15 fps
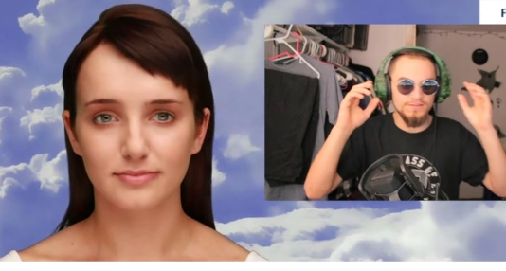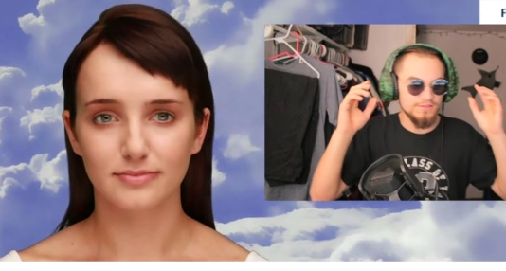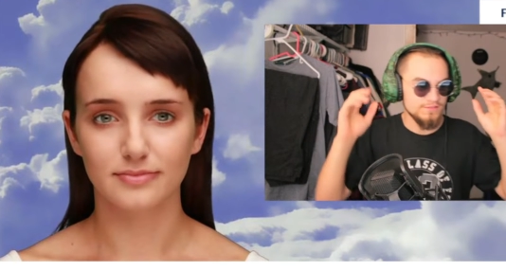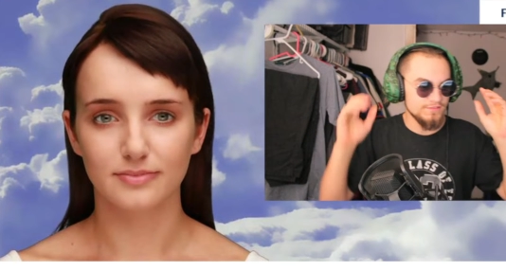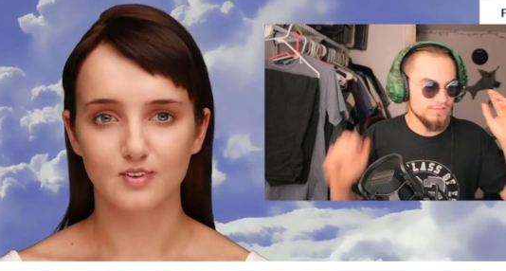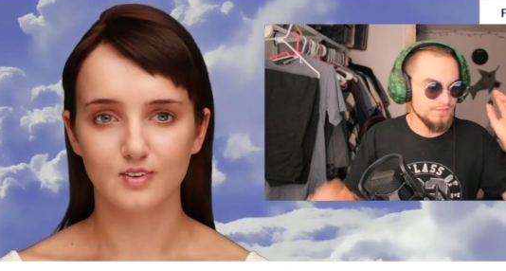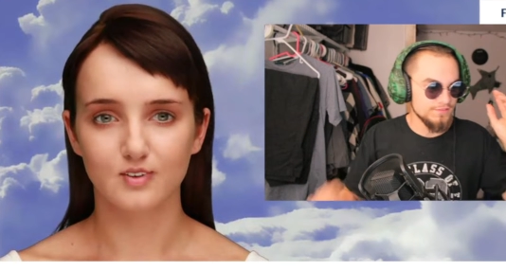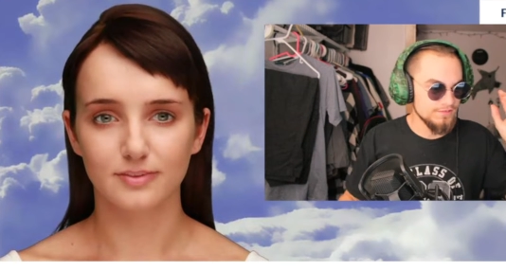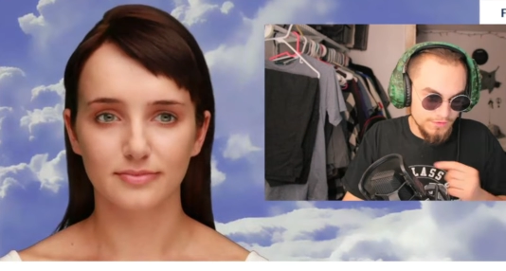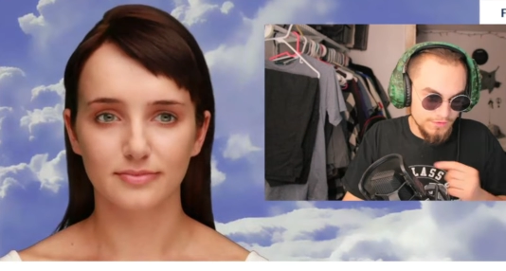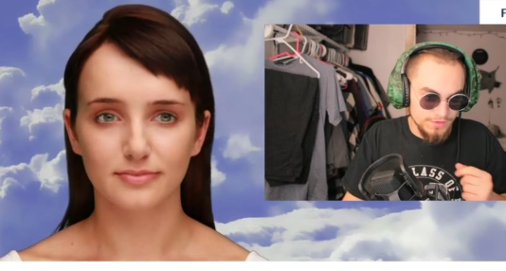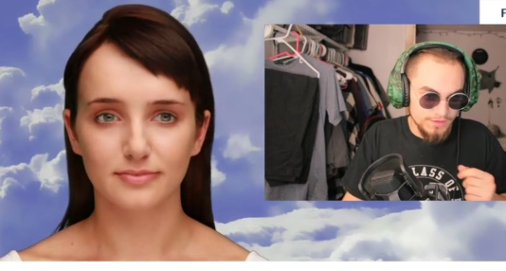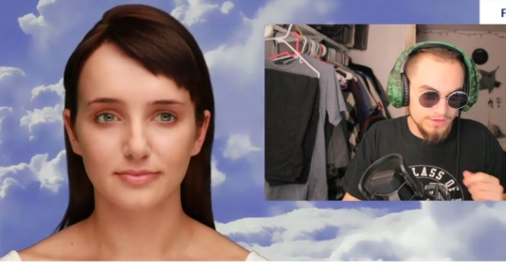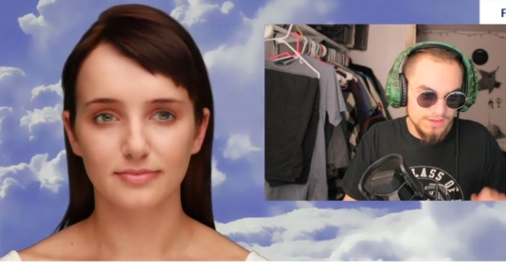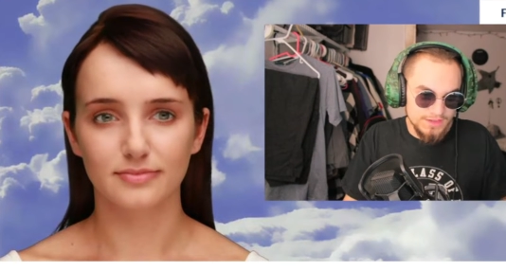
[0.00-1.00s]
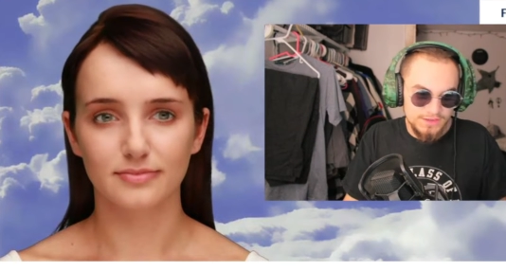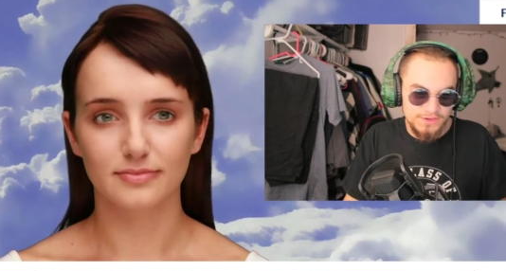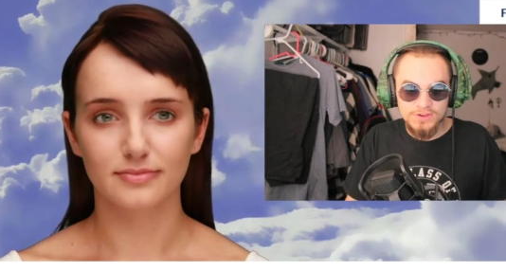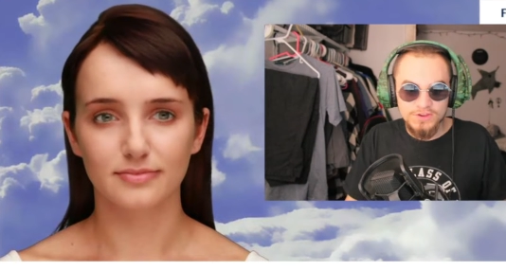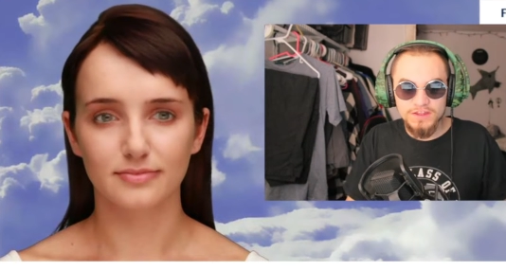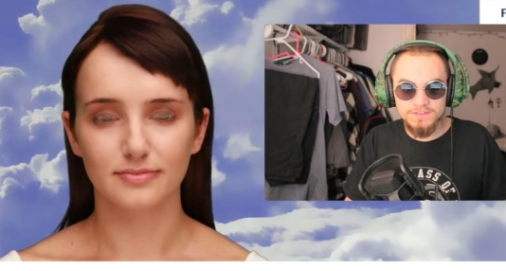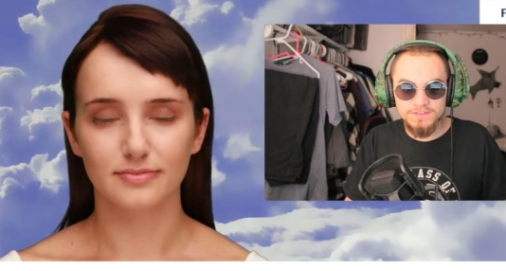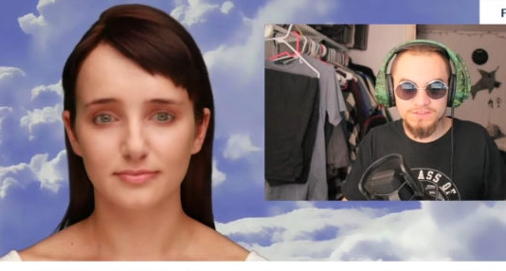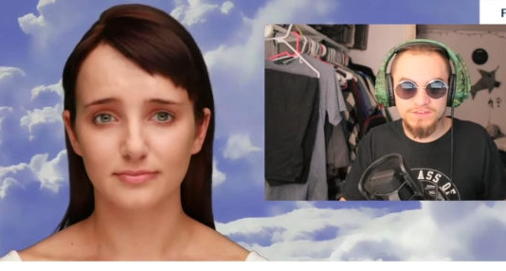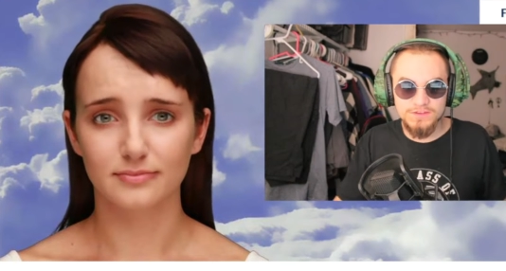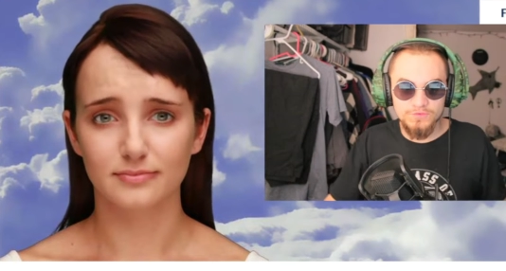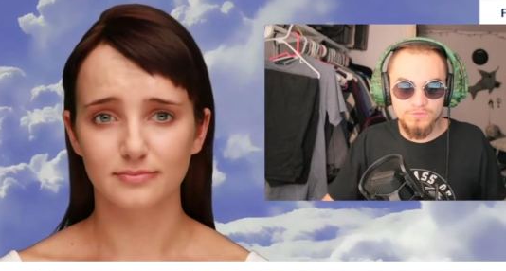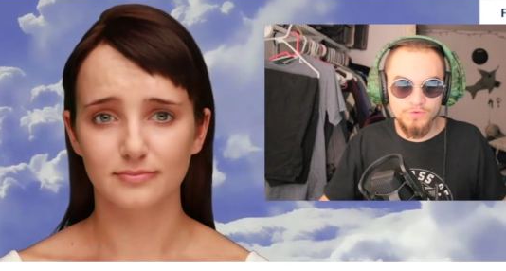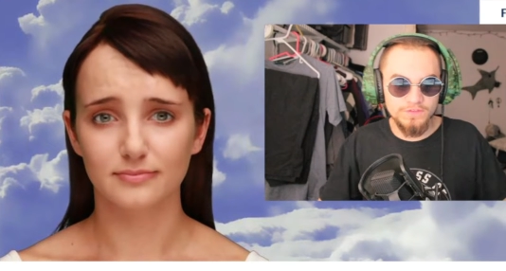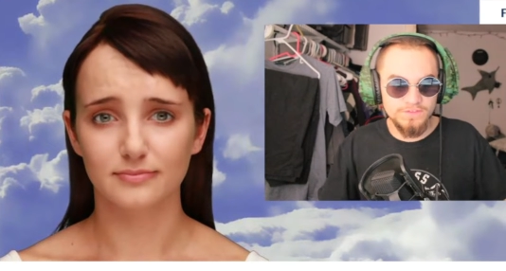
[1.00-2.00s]
Speaker 1: What? Can you not see
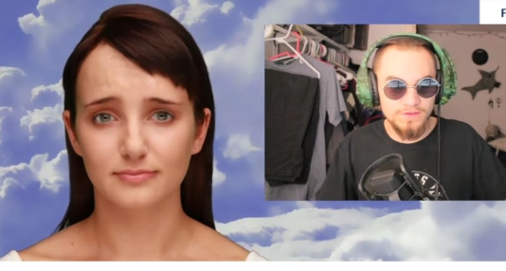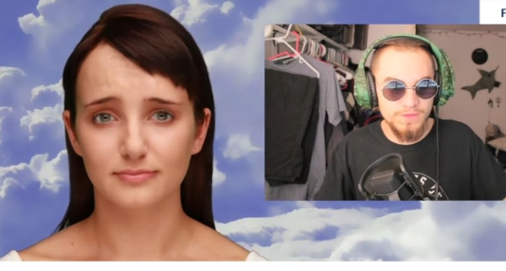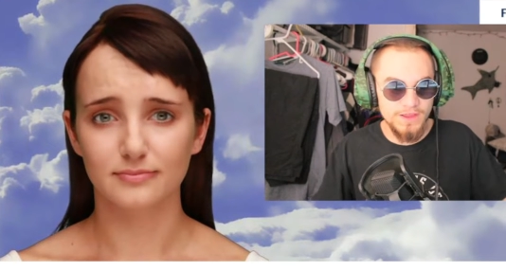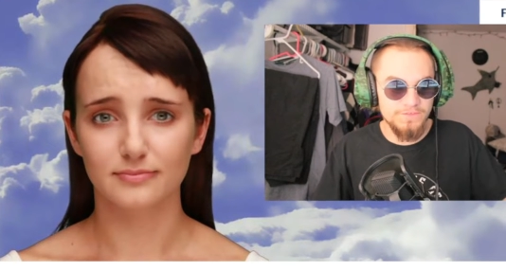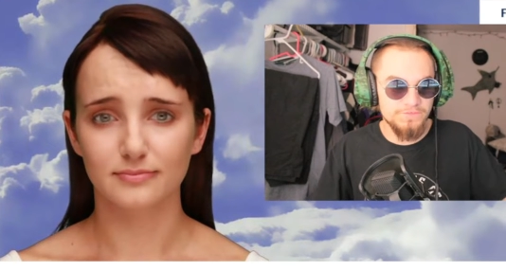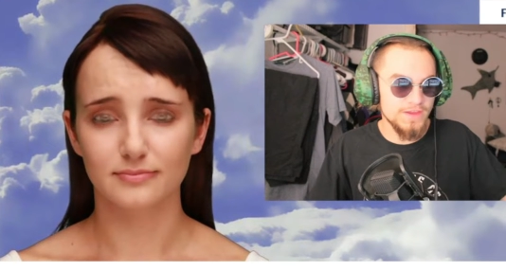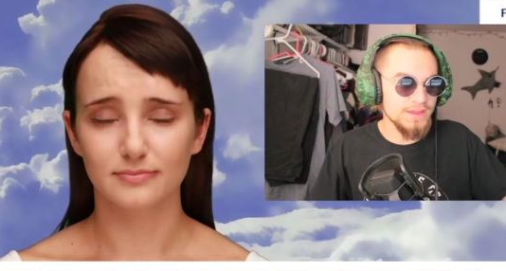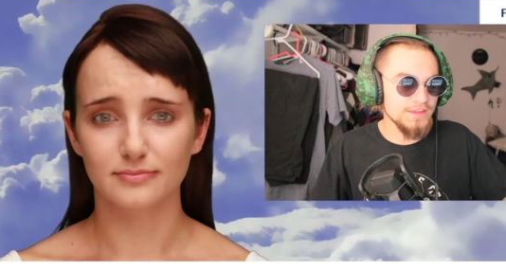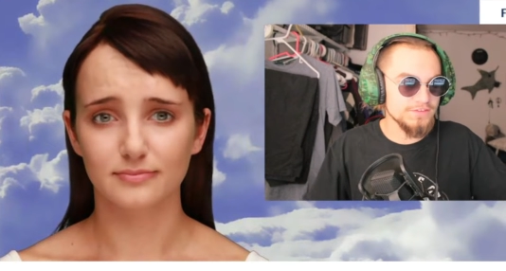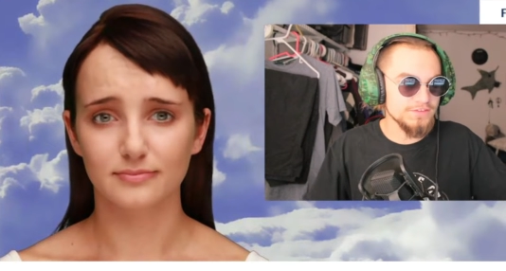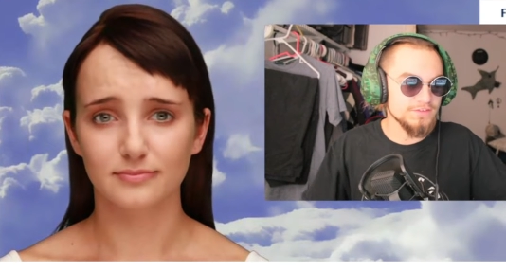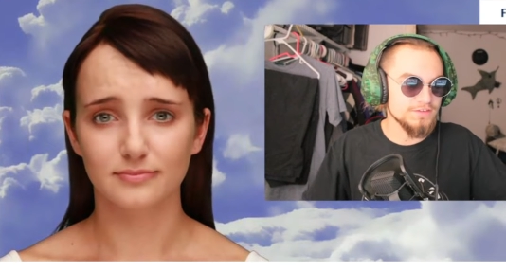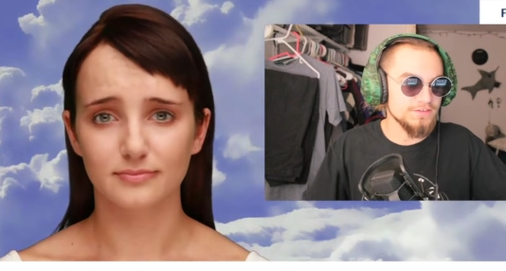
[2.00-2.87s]
what's on my face?